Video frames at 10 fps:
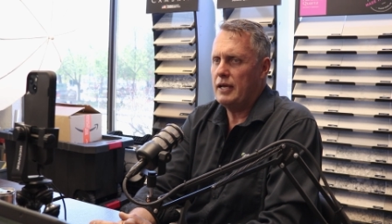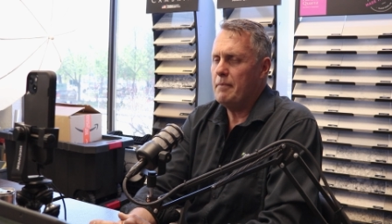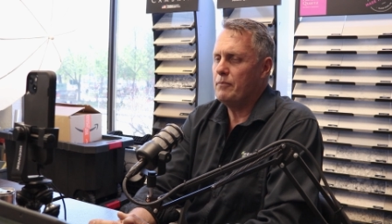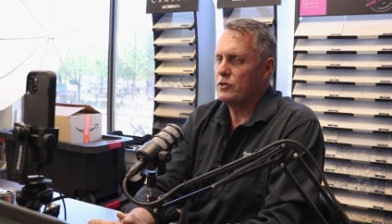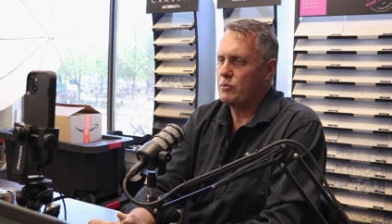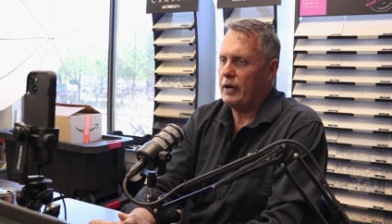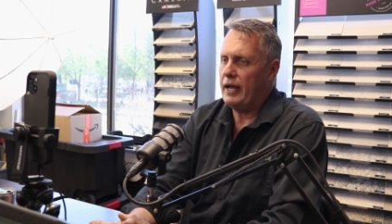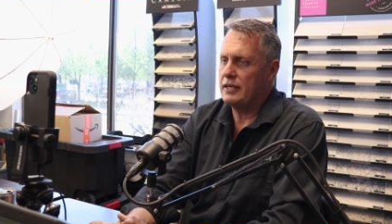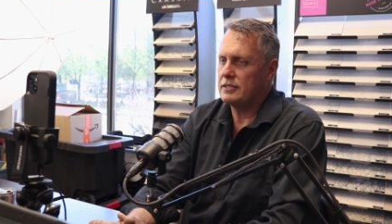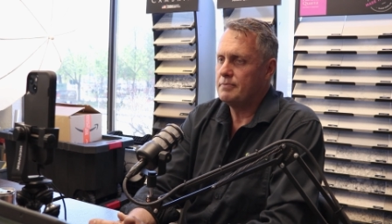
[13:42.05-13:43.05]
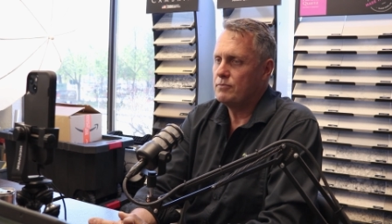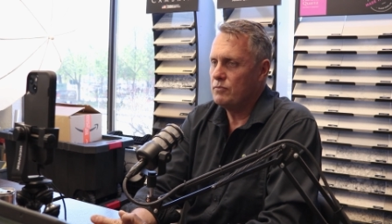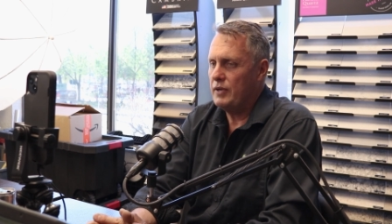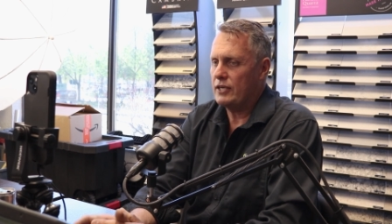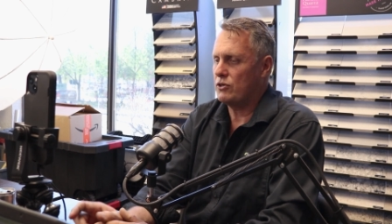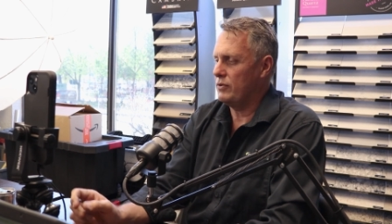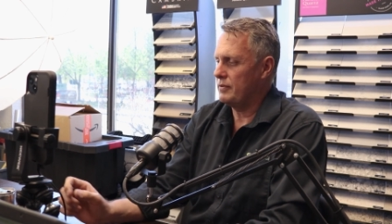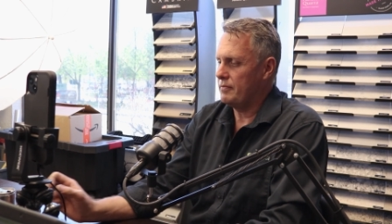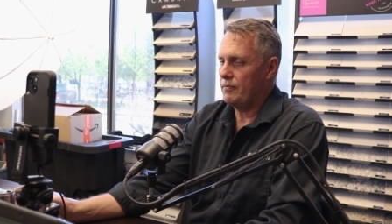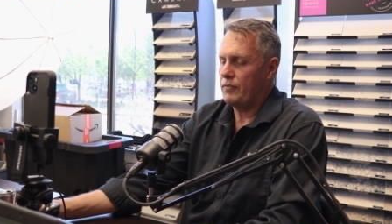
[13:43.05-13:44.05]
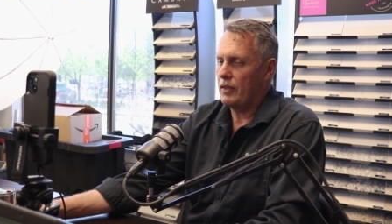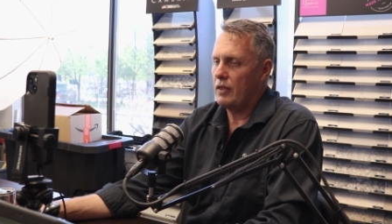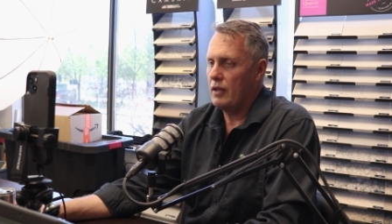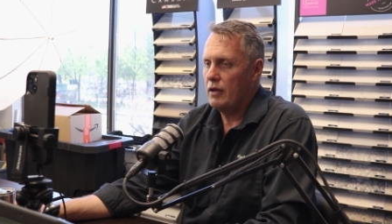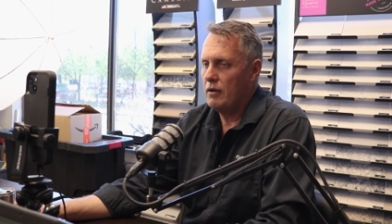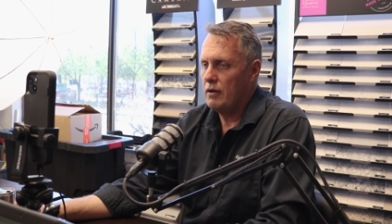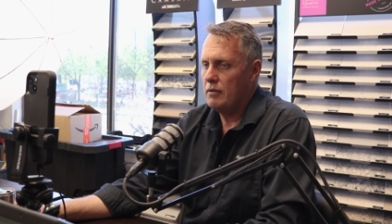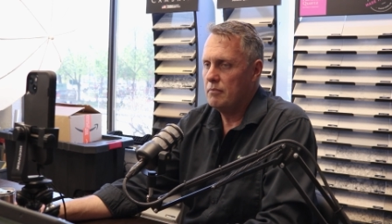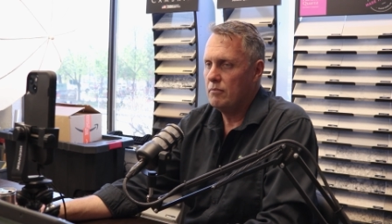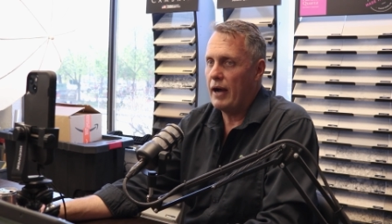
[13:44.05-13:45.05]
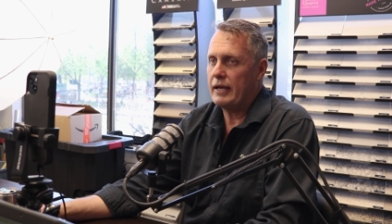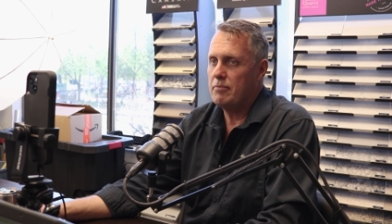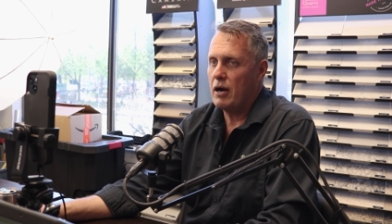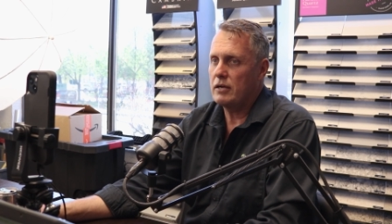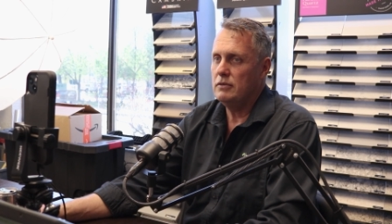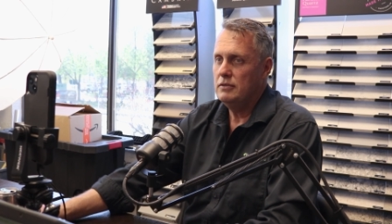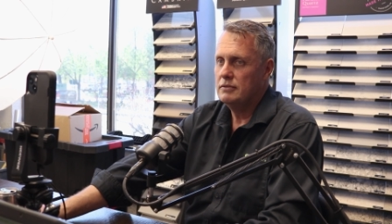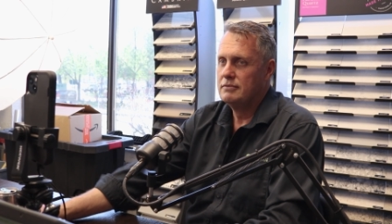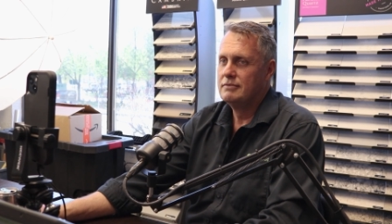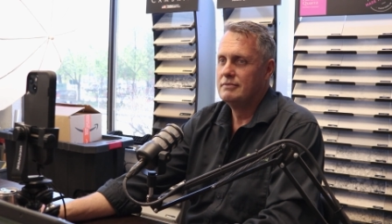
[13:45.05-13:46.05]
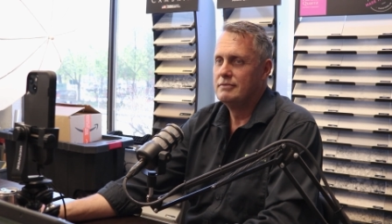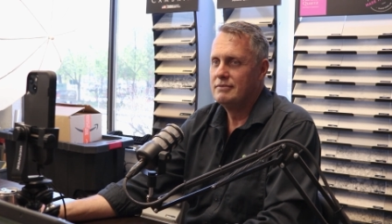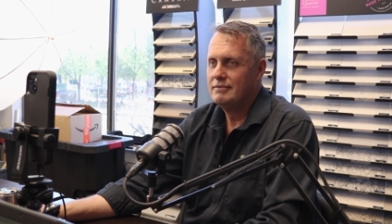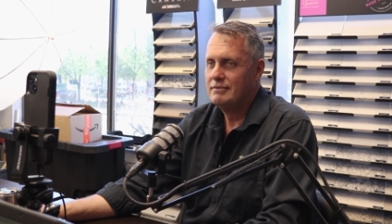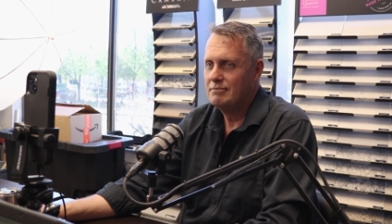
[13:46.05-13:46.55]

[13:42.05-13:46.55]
Yep, sweet as. Next, Mike, Michael. Mike, Michael, Michael,